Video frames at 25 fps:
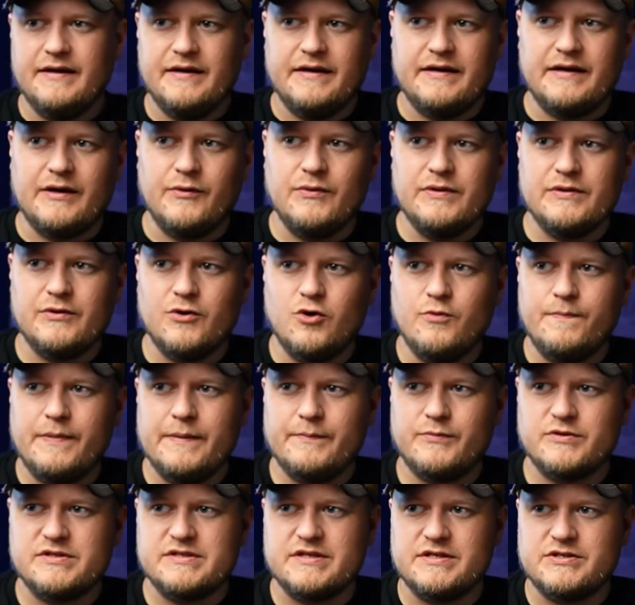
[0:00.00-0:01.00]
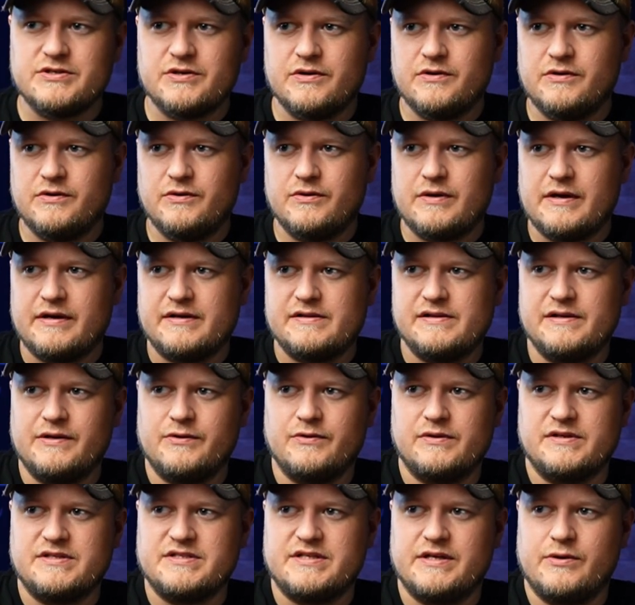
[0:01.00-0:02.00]
Now in the open position you can
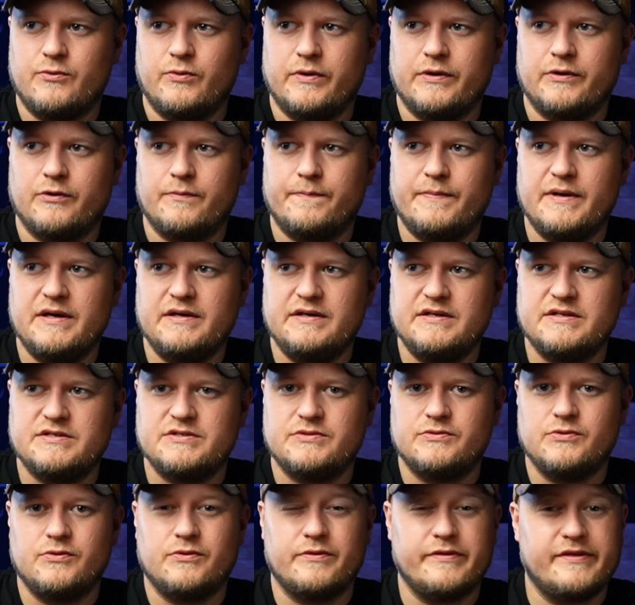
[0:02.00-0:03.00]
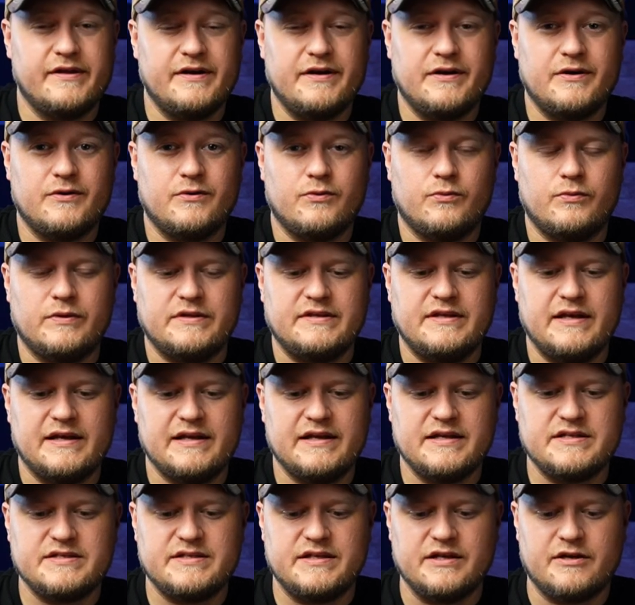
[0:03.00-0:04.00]
clearly see where the pen is stored there with the
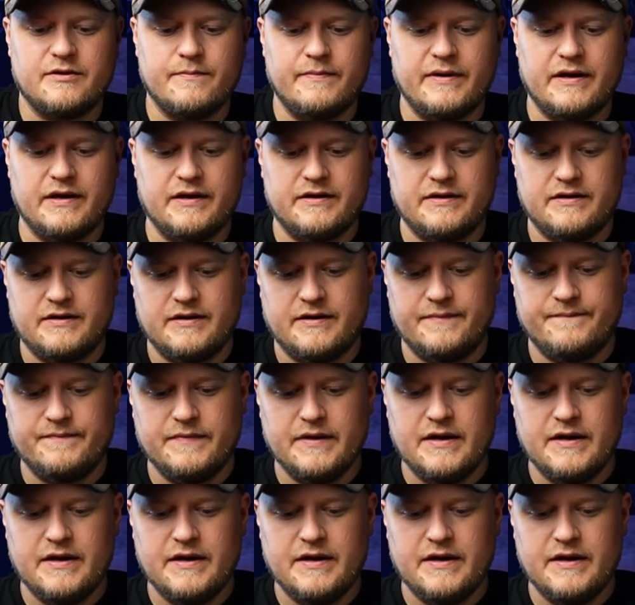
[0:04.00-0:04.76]
elastic band.